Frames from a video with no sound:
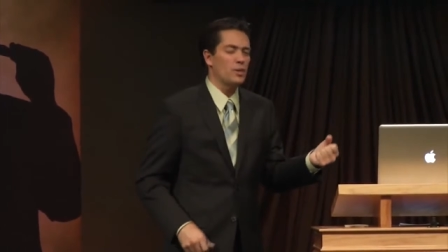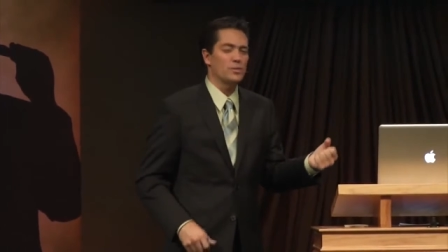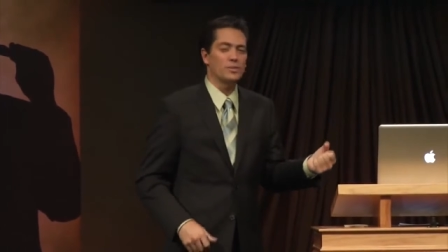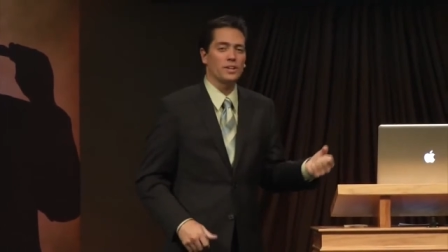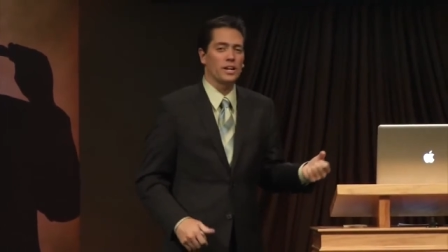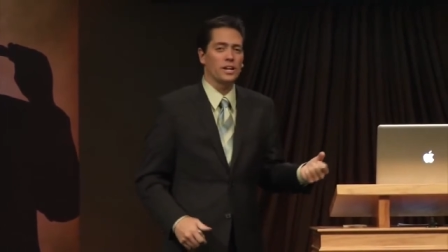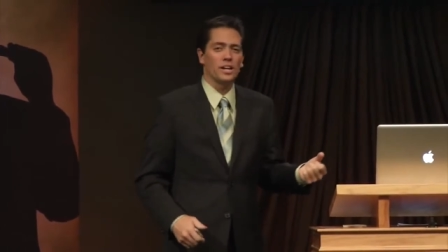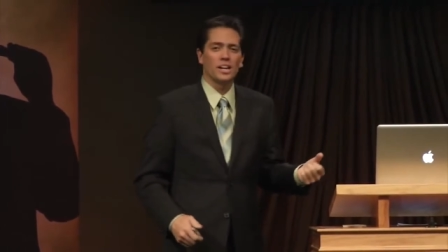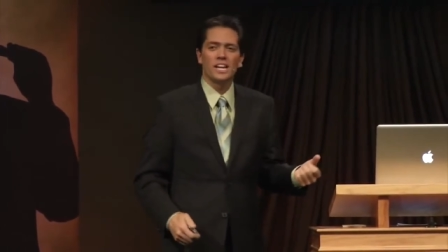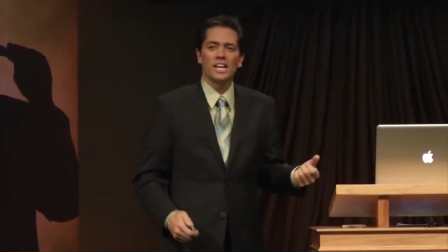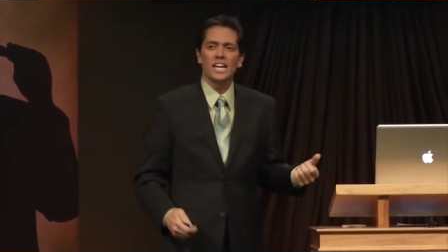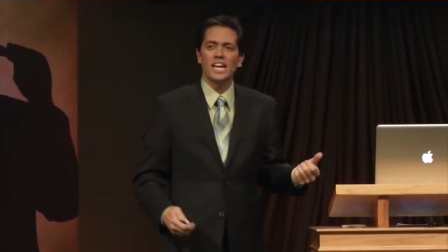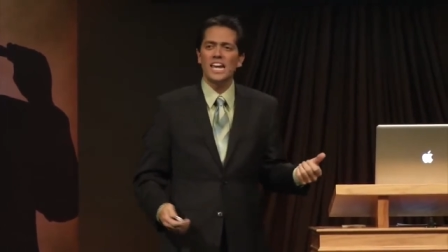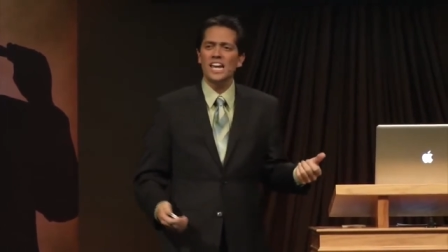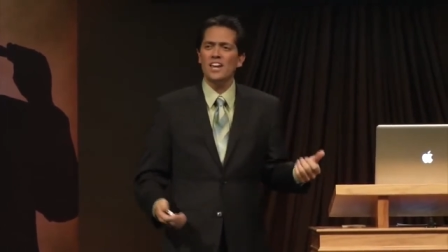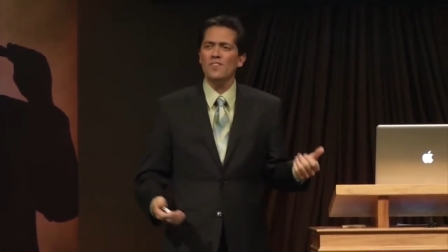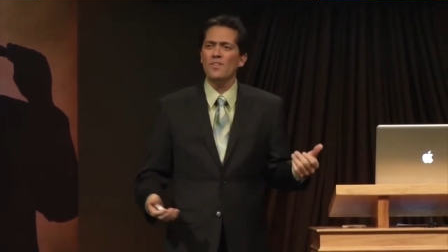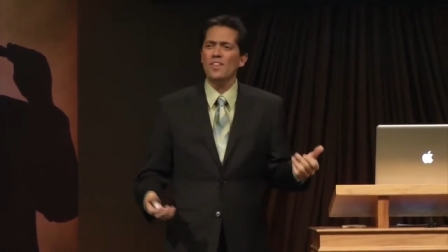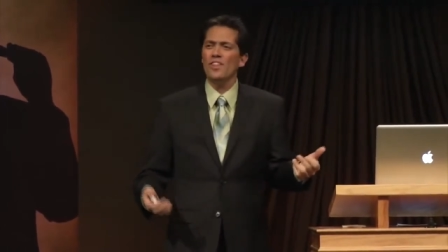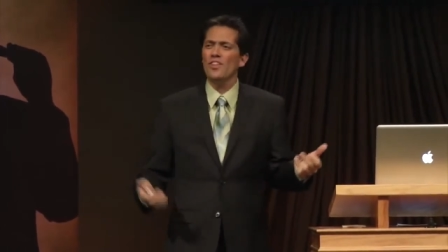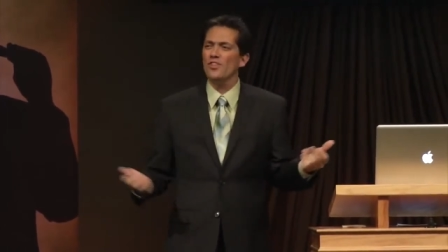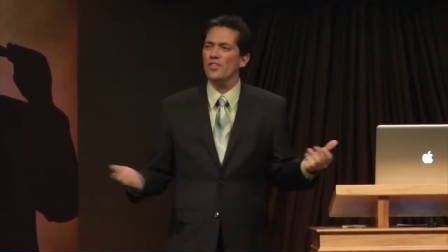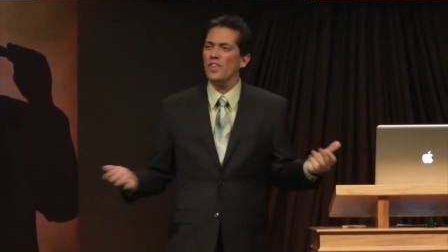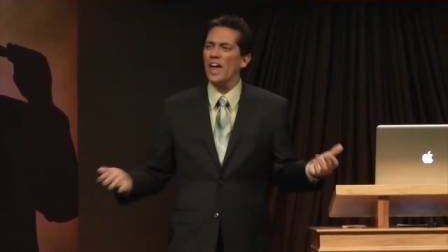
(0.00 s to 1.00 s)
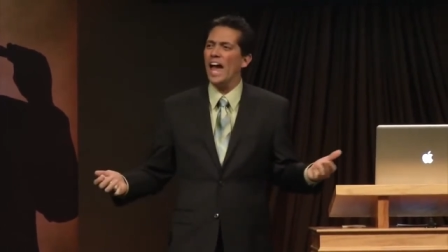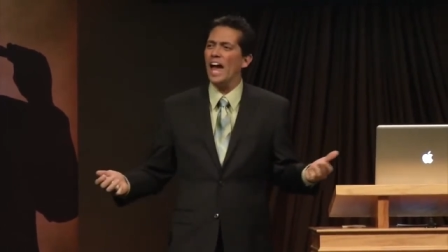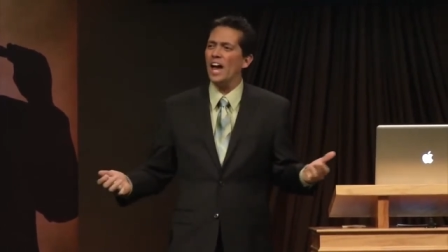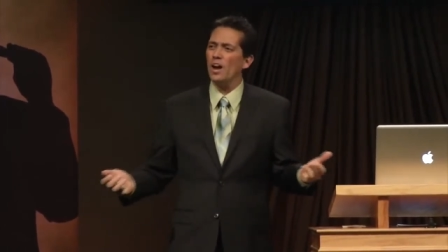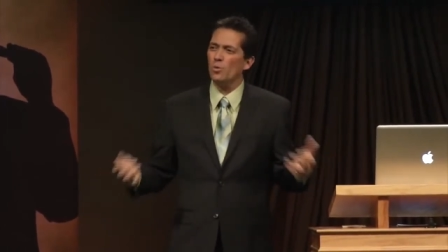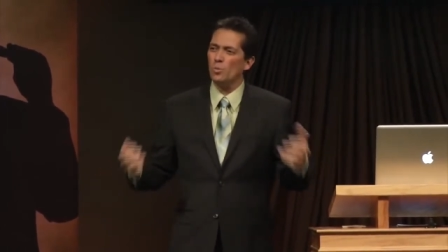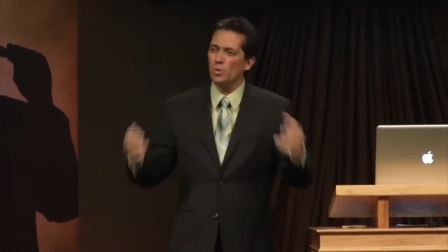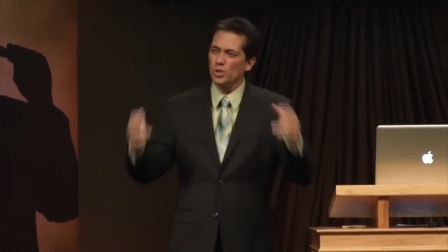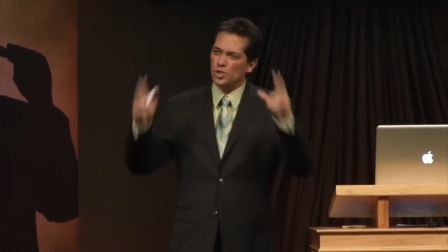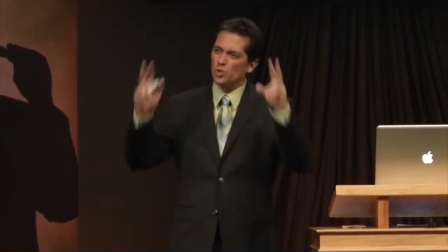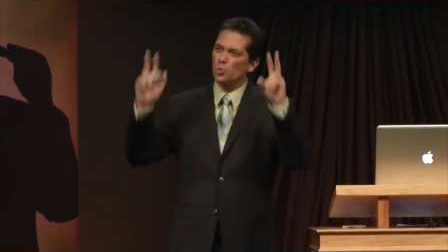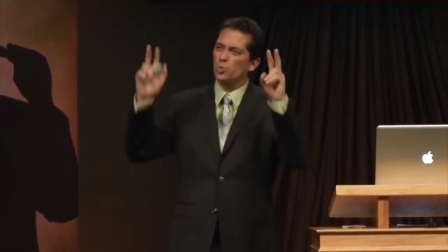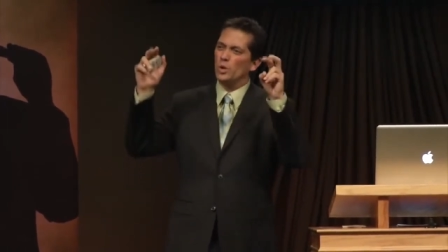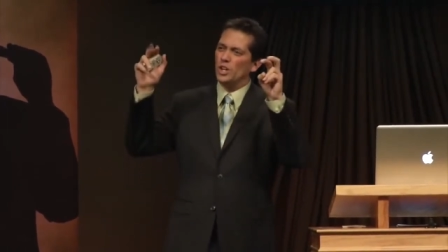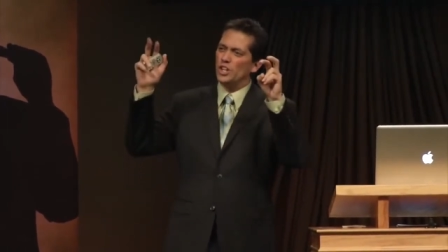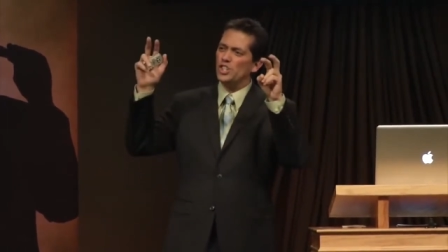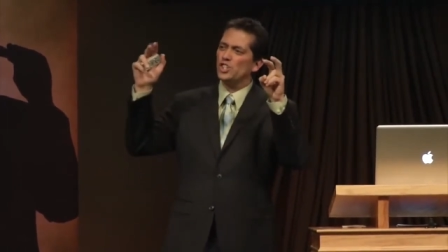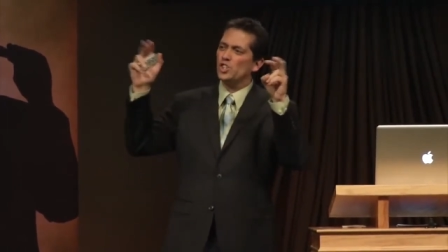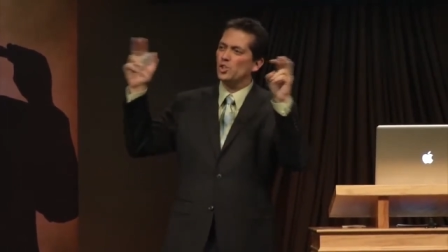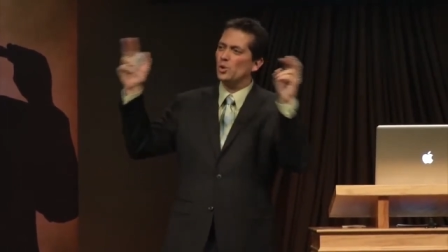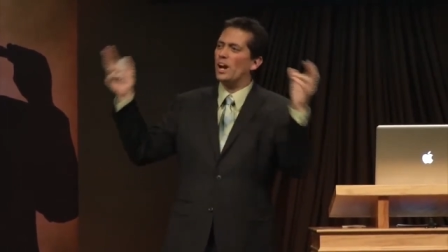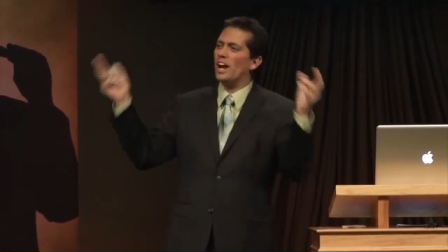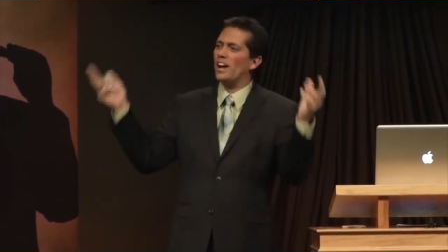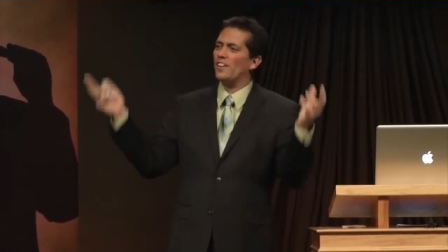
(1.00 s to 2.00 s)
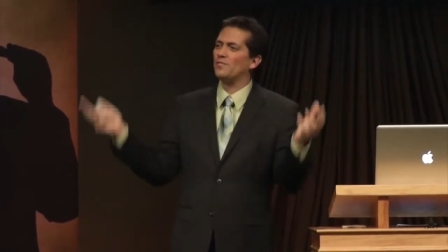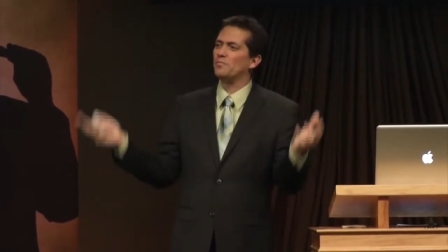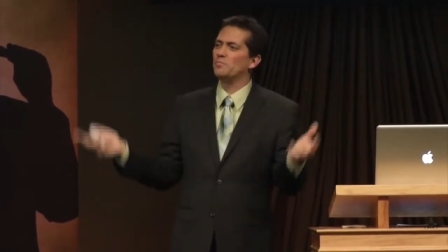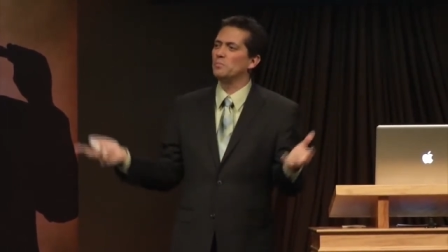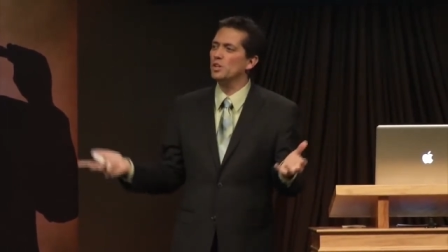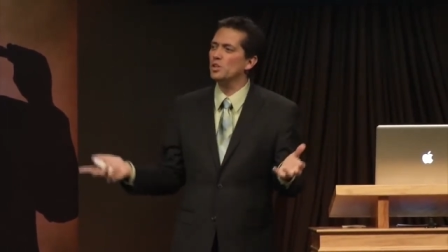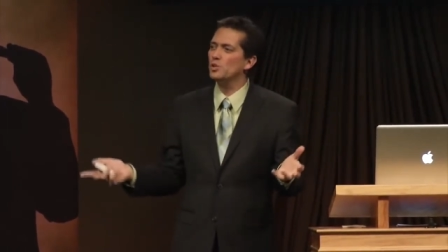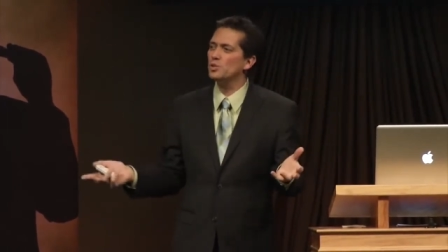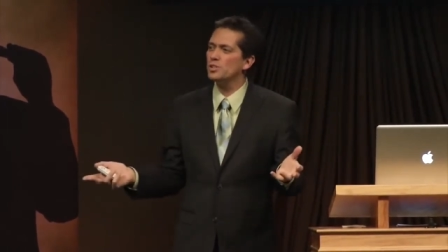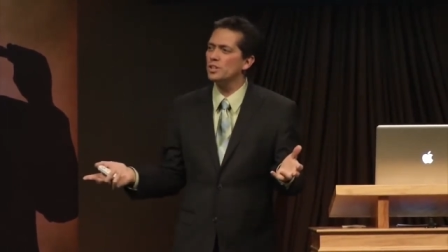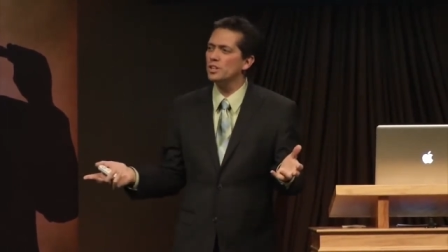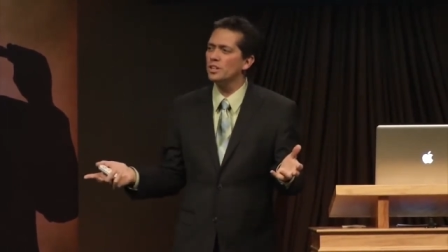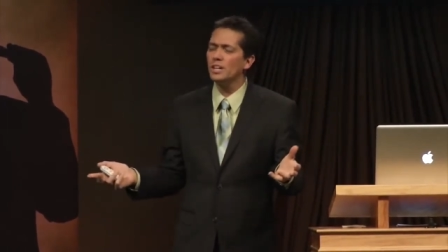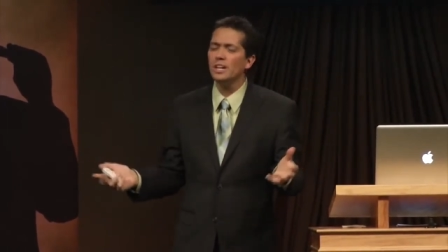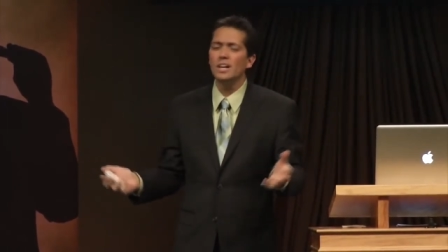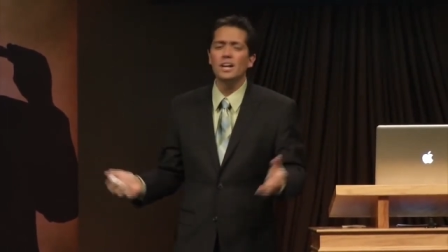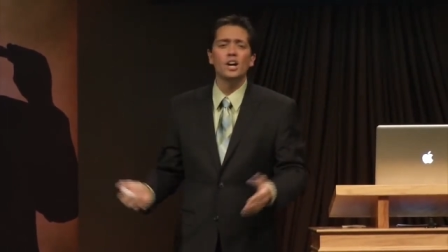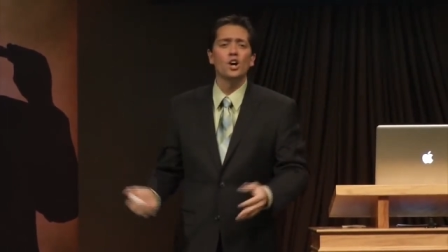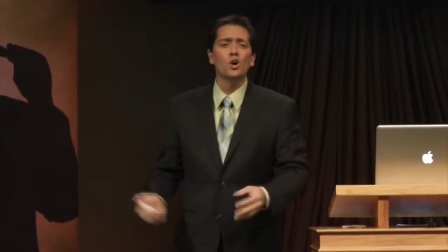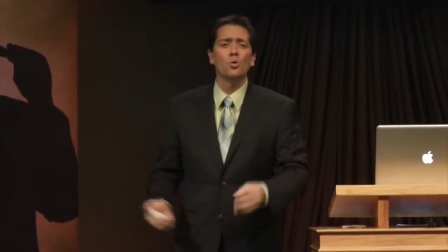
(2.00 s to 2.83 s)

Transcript: I was like, even that was witchcraft music?